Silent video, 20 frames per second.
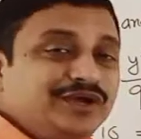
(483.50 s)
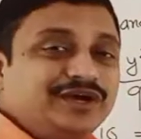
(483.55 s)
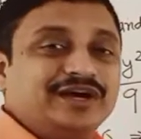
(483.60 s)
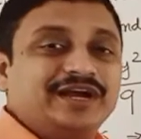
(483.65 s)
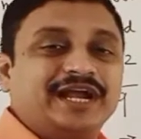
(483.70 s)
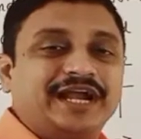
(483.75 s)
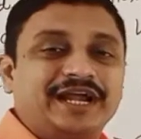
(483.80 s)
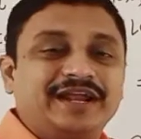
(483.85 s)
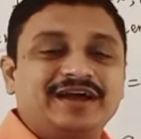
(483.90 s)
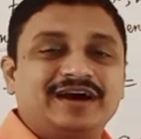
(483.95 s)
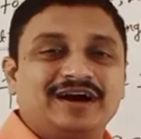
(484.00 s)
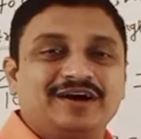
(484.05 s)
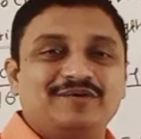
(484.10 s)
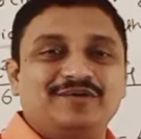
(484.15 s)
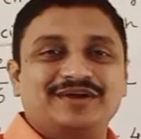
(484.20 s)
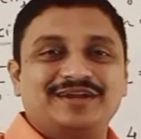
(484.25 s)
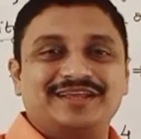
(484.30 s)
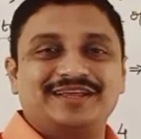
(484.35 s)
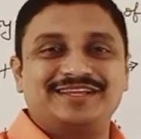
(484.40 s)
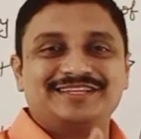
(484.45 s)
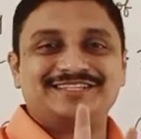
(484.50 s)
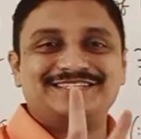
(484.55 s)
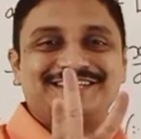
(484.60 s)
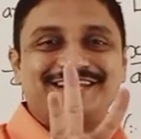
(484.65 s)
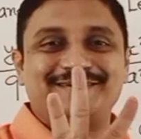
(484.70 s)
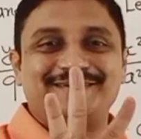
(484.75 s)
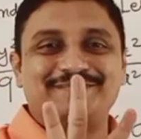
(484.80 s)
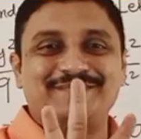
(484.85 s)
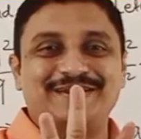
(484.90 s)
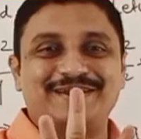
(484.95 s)
ahead our
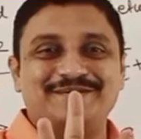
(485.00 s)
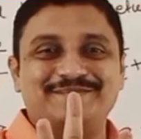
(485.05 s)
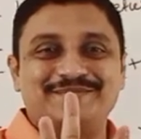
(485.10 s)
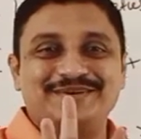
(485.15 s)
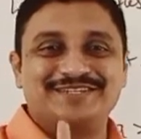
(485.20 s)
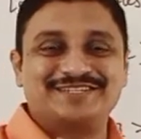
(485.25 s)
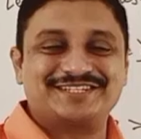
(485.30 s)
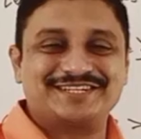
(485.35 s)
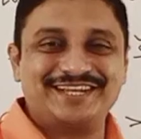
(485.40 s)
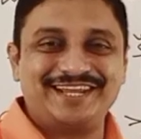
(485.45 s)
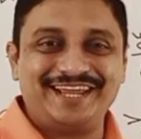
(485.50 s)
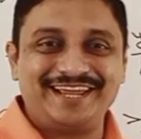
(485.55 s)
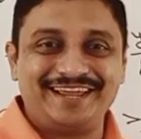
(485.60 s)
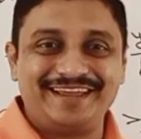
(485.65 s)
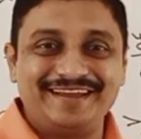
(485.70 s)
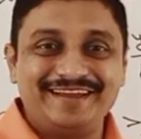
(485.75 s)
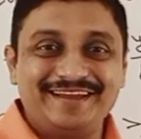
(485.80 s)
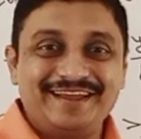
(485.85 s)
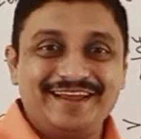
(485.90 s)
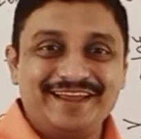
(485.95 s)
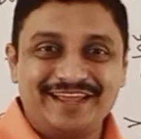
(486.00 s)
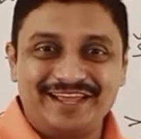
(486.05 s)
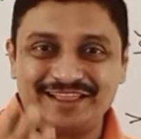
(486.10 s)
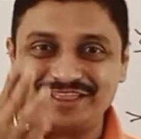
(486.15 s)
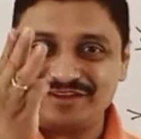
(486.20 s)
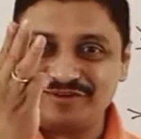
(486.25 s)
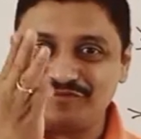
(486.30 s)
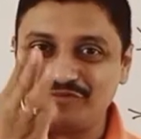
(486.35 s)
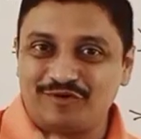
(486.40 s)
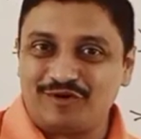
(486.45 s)
statement number 3 in the
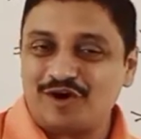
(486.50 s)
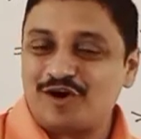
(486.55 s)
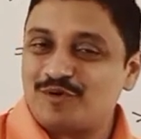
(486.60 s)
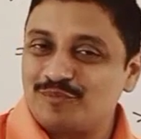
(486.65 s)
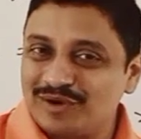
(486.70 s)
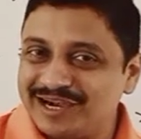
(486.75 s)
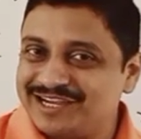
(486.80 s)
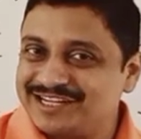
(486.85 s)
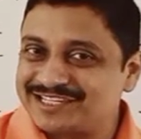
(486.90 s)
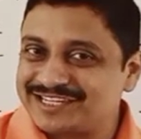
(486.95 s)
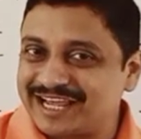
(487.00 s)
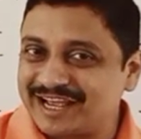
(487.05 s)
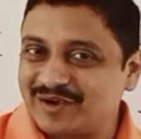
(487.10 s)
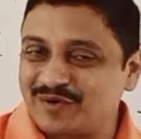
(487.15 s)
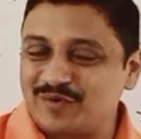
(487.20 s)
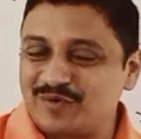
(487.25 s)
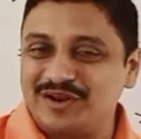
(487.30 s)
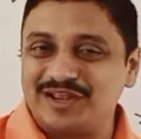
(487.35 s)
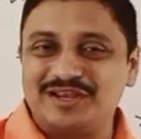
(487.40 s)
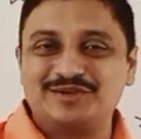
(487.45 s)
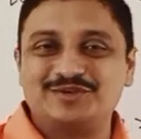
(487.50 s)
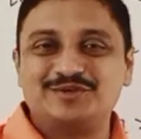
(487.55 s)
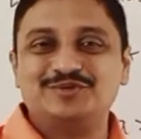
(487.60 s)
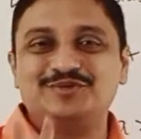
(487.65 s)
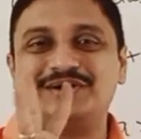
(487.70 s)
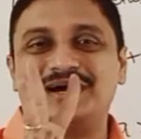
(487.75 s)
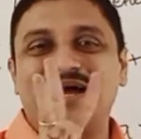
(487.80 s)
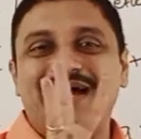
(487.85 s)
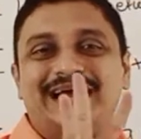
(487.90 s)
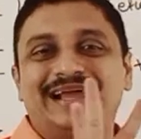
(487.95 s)
formula list according
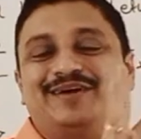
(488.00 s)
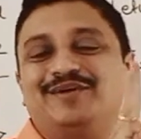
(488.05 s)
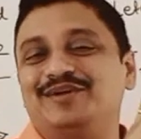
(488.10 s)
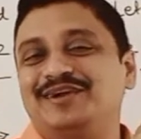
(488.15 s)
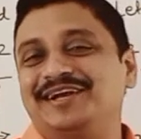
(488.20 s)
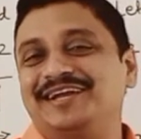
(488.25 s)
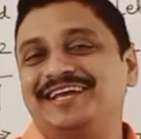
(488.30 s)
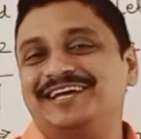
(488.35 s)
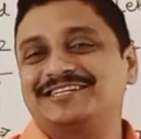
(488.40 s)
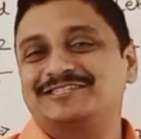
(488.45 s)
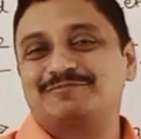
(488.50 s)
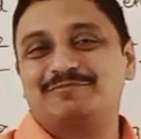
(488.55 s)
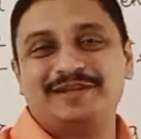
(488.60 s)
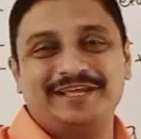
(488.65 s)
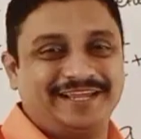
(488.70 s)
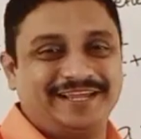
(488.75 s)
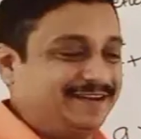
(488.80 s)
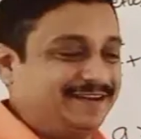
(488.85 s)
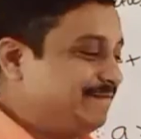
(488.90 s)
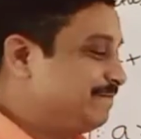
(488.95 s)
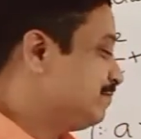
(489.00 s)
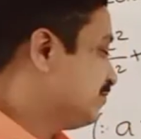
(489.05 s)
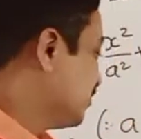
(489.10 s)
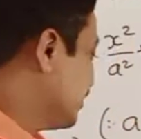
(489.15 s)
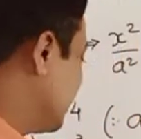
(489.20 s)
to I already explained.